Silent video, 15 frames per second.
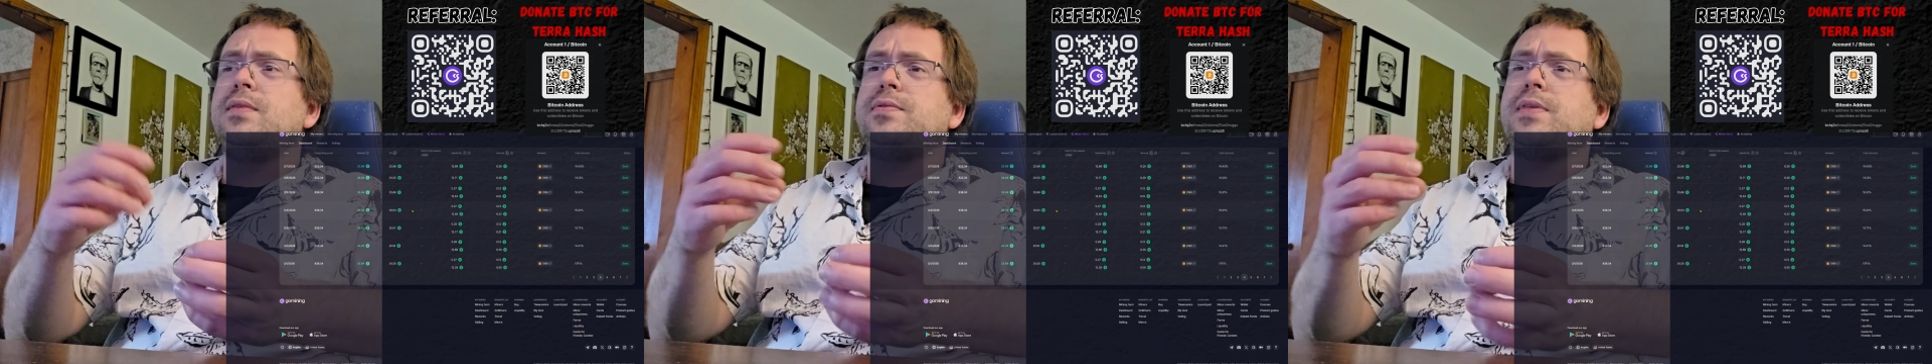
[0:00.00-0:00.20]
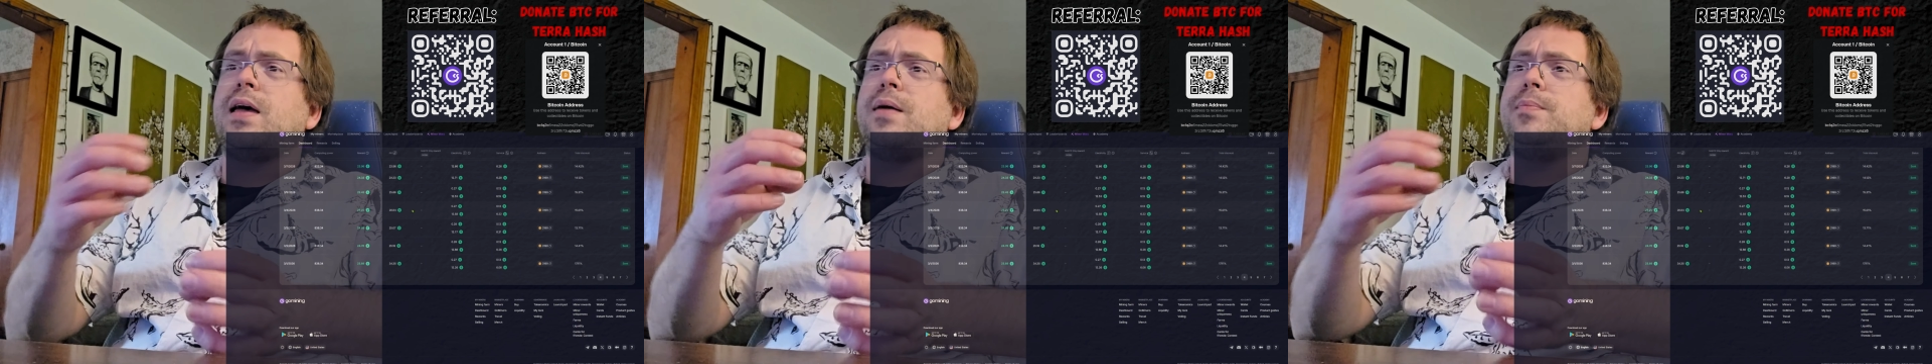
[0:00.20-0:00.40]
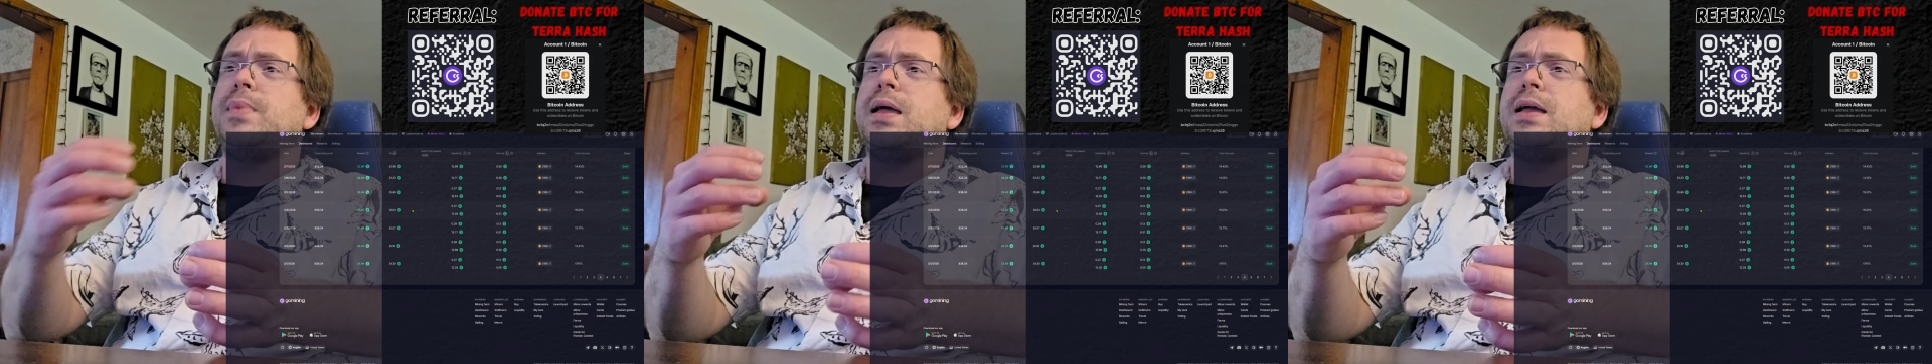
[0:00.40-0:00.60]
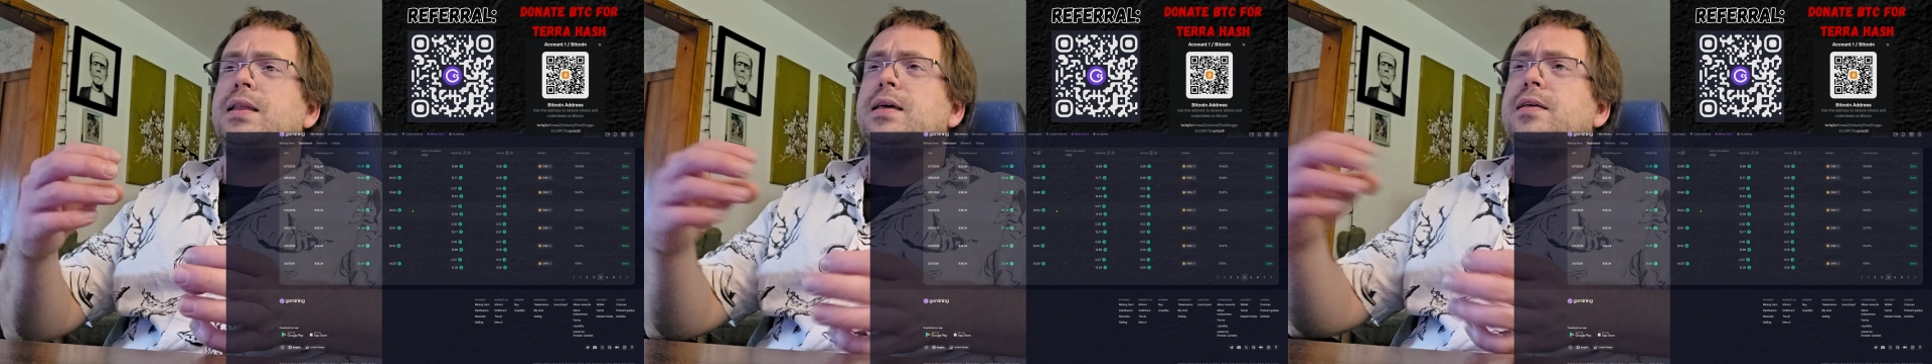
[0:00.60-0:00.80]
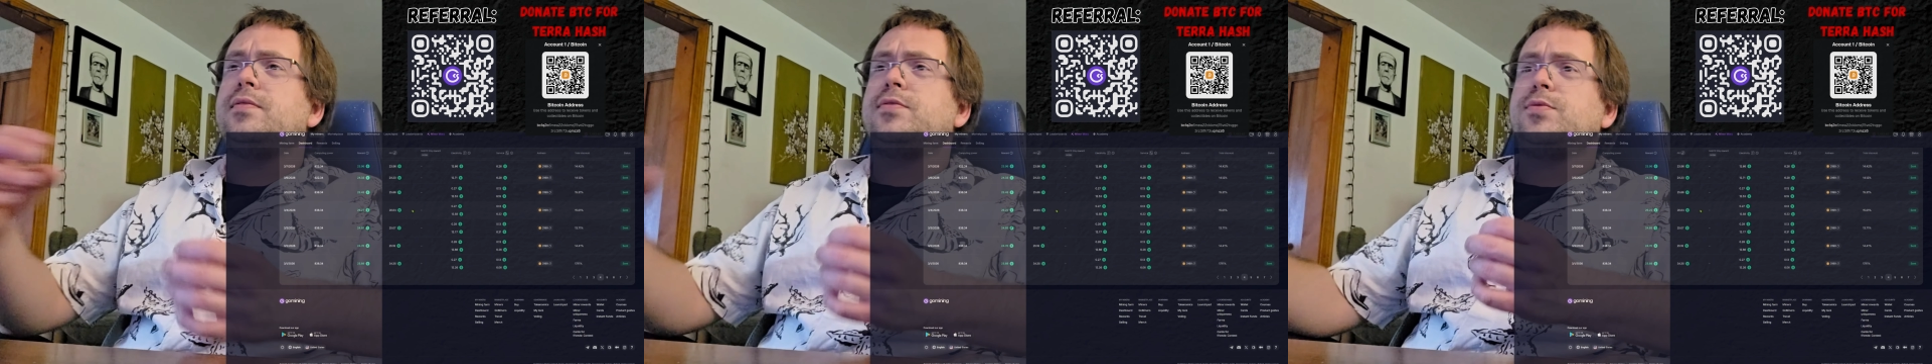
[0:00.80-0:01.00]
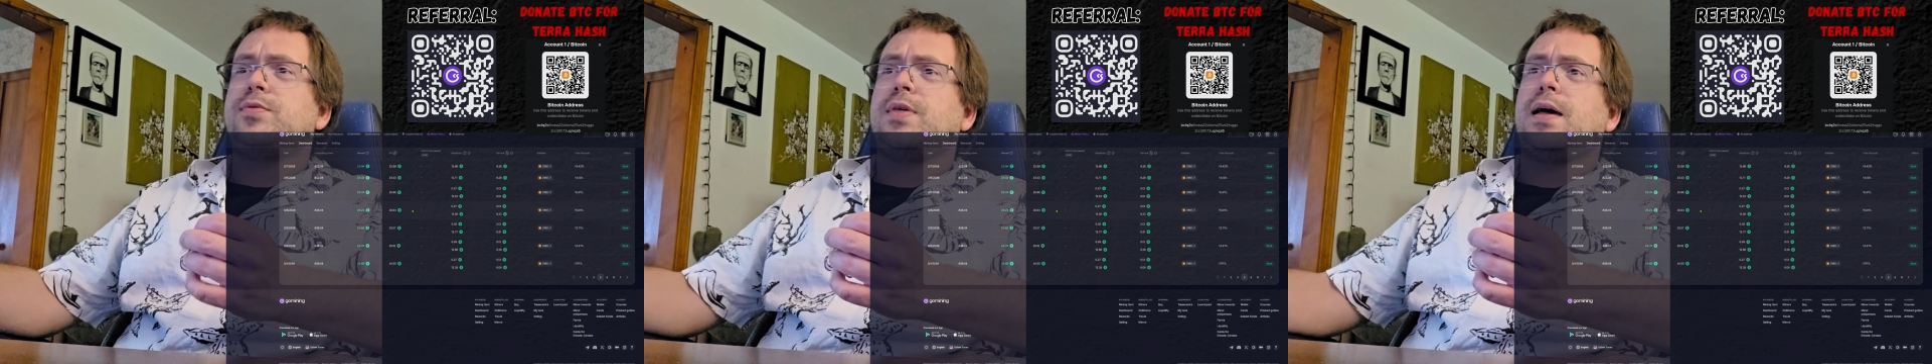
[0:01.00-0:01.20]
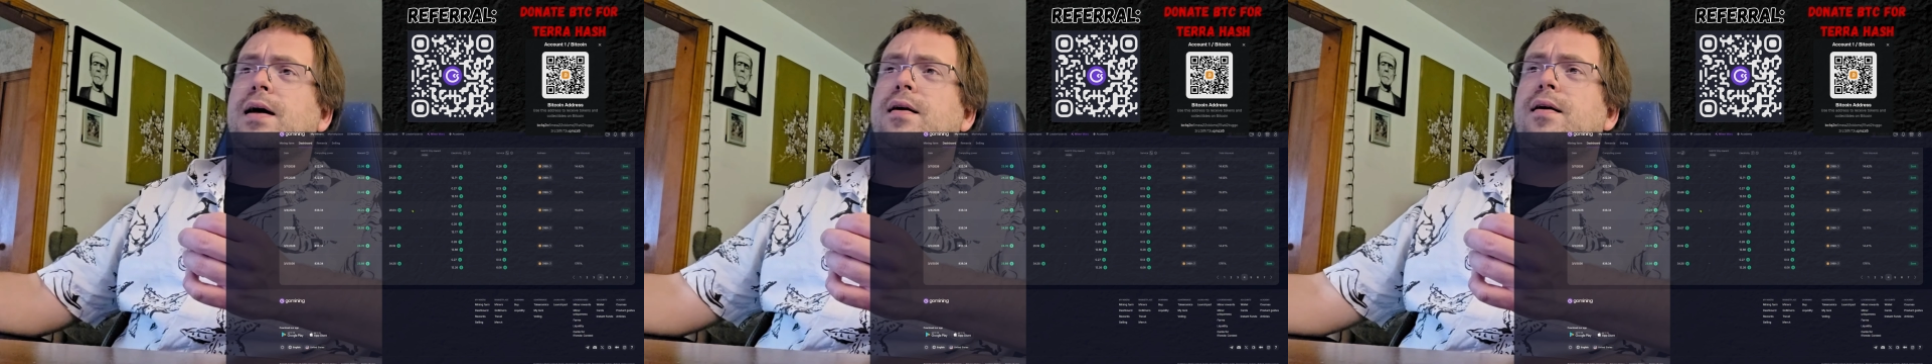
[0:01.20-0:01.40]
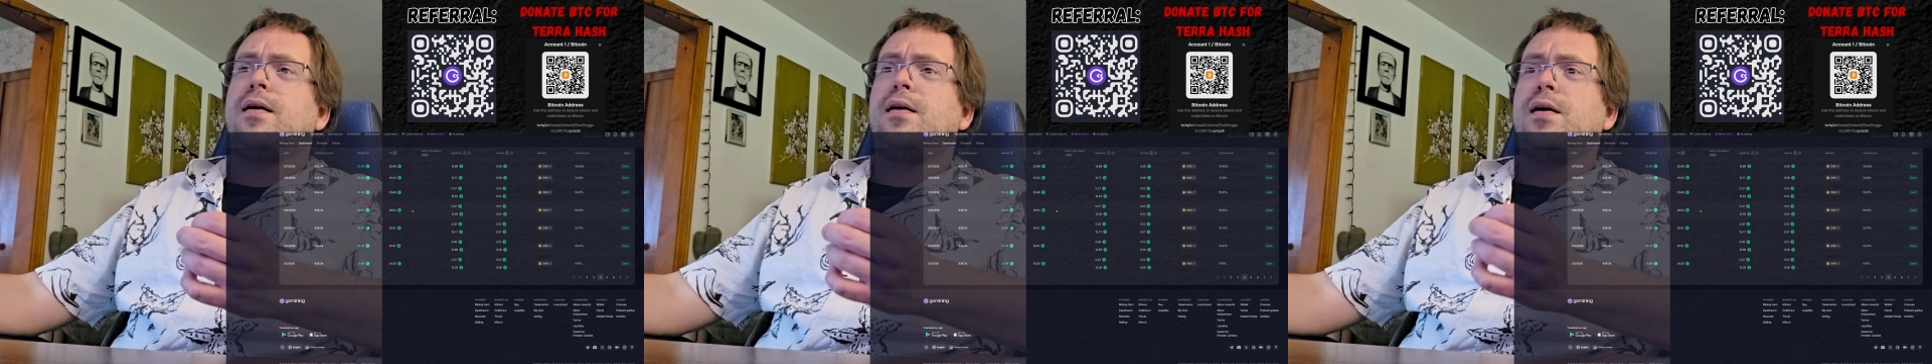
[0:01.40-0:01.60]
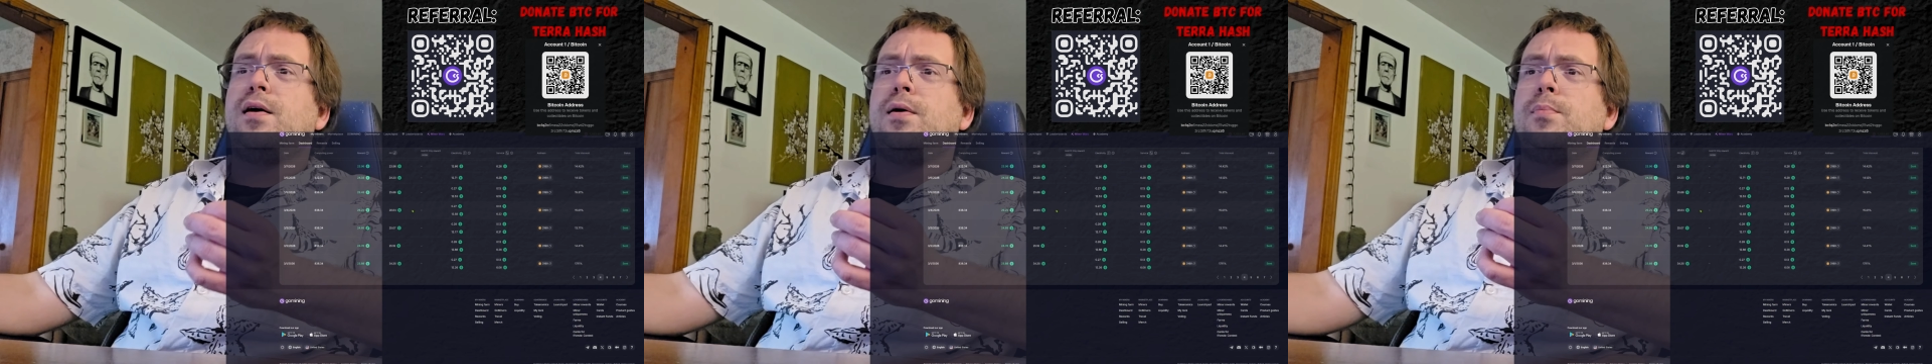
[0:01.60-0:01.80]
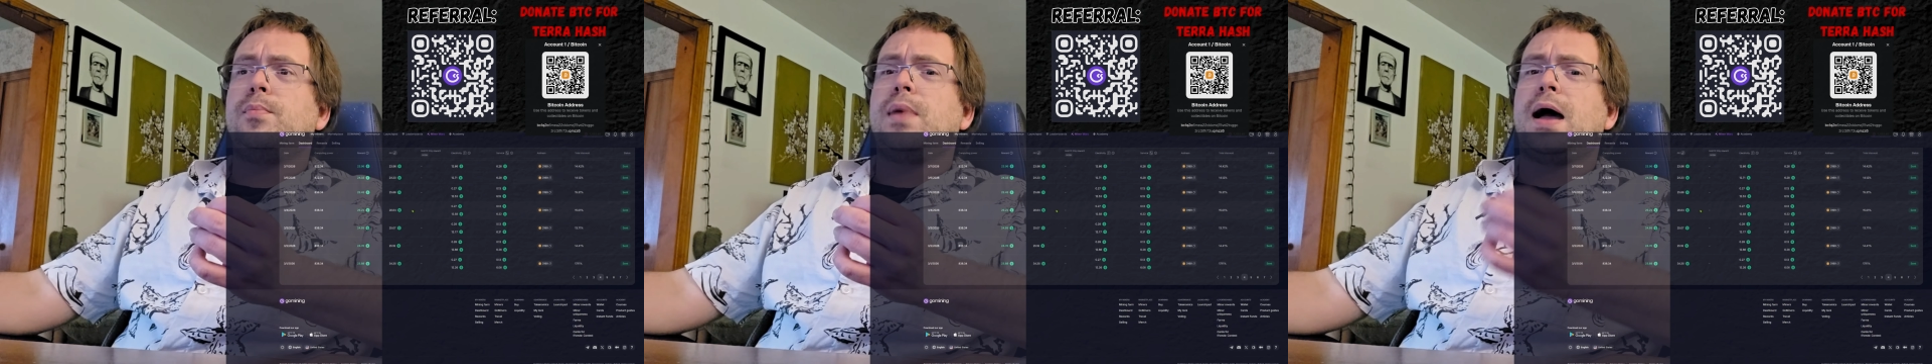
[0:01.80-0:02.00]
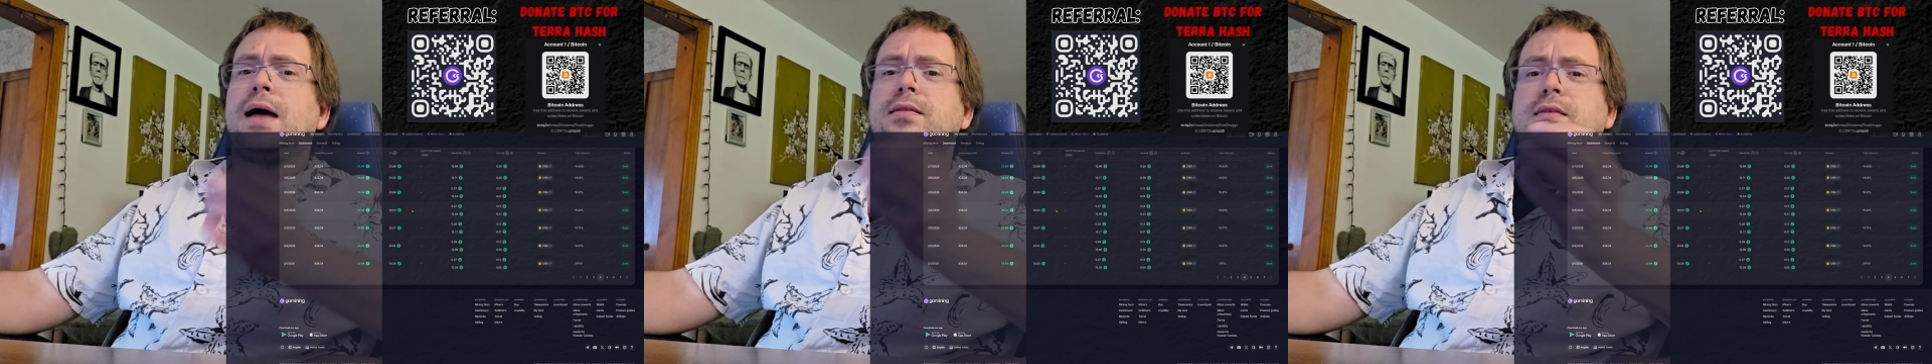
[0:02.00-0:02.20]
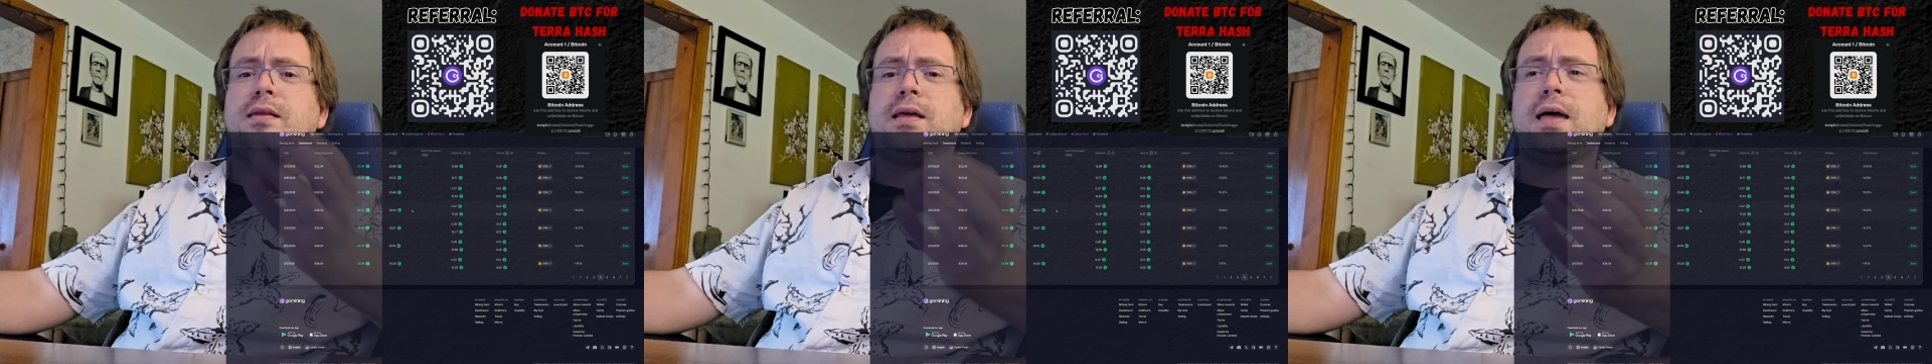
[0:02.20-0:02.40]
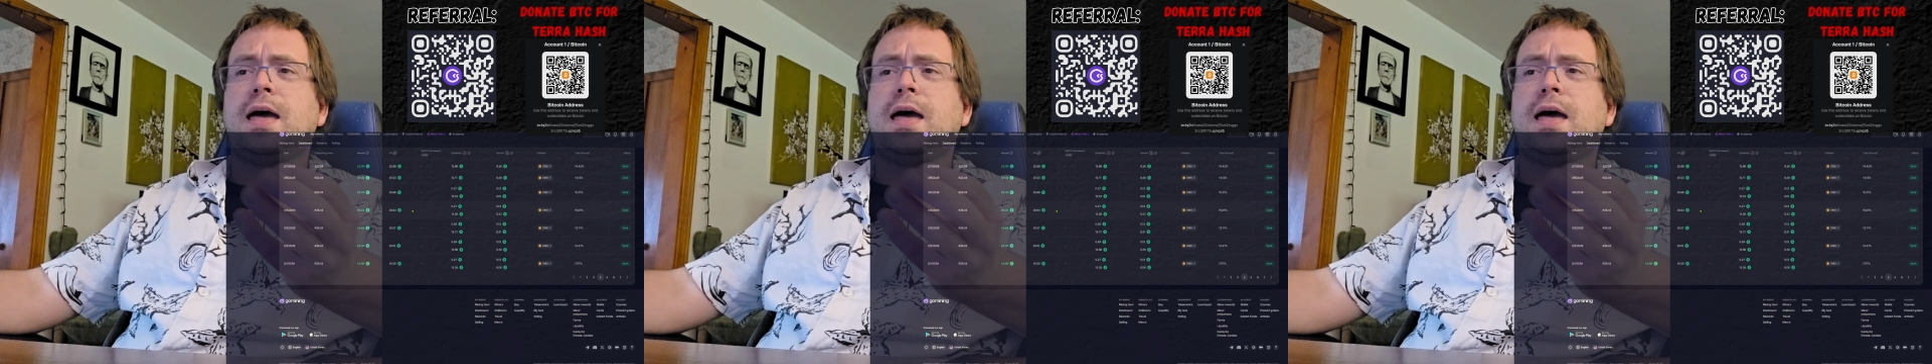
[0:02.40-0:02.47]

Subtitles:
that made it so that I didn't